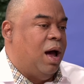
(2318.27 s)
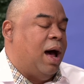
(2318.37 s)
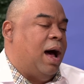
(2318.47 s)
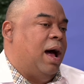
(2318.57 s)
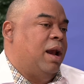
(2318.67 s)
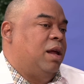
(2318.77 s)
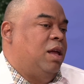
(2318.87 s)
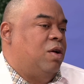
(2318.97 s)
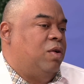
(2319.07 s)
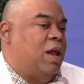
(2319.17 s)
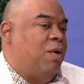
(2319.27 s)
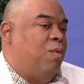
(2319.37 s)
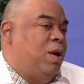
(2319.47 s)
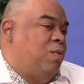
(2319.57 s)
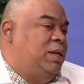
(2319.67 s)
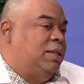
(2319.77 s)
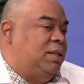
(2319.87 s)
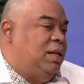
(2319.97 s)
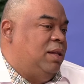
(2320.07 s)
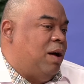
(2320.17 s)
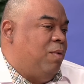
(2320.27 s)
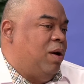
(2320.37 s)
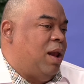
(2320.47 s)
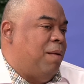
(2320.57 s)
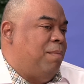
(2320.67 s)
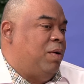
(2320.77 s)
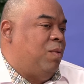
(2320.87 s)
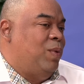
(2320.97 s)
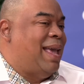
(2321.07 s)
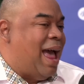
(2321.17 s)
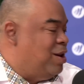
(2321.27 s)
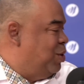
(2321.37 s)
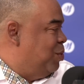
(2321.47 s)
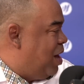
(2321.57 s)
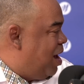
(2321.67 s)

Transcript: And, you know, that when we see that, we're like, but we can do that.